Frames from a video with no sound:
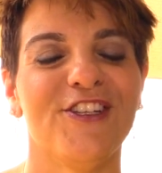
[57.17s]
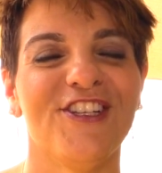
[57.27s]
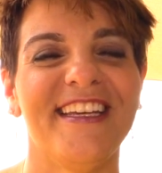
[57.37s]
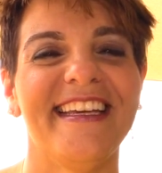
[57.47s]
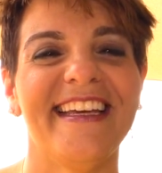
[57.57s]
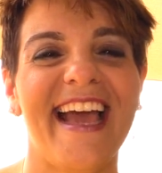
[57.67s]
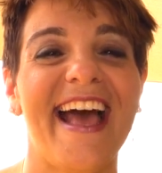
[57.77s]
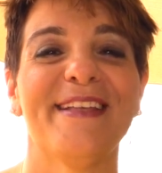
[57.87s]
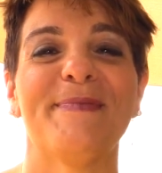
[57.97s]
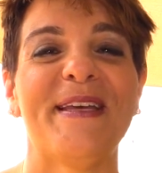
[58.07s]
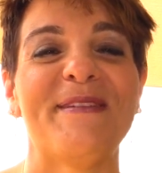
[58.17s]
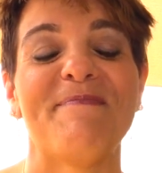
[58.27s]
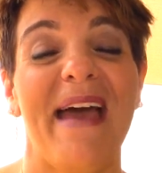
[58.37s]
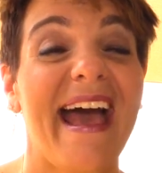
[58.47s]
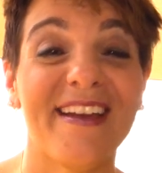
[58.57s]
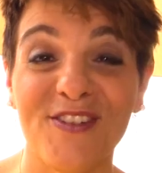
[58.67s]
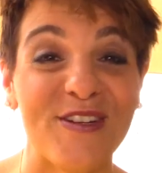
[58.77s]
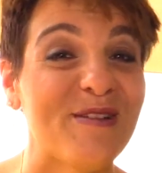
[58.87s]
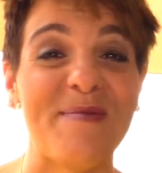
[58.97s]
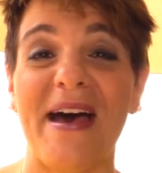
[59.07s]
She has been
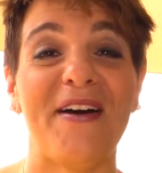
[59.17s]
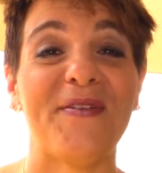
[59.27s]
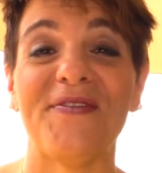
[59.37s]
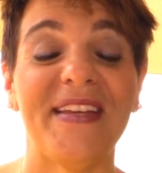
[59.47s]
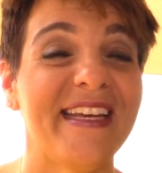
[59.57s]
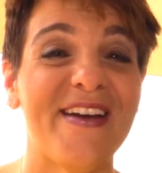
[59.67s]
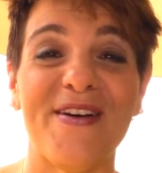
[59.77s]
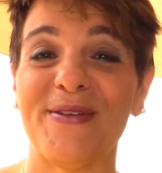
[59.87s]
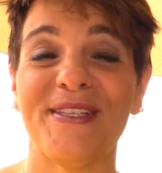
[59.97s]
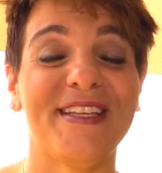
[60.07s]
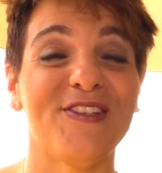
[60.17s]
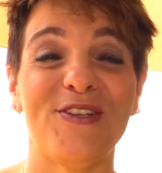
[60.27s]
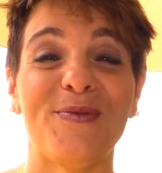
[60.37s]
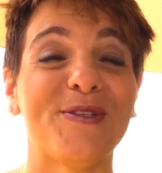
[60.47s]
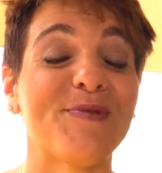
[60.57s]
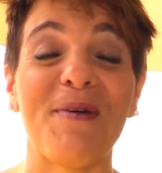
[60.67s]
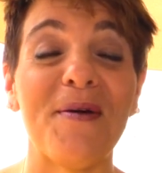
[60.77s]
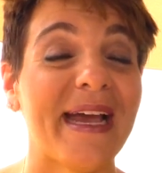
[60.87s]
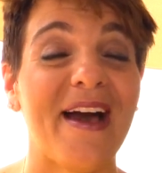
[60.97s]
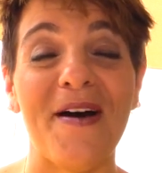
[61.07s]
passionate about video since she was
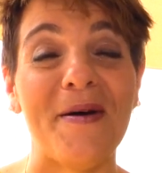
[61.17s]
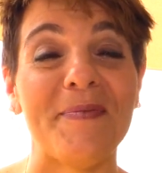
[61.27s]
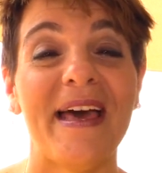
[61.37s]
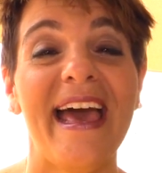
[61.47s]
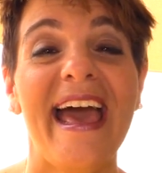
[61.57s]
growing up,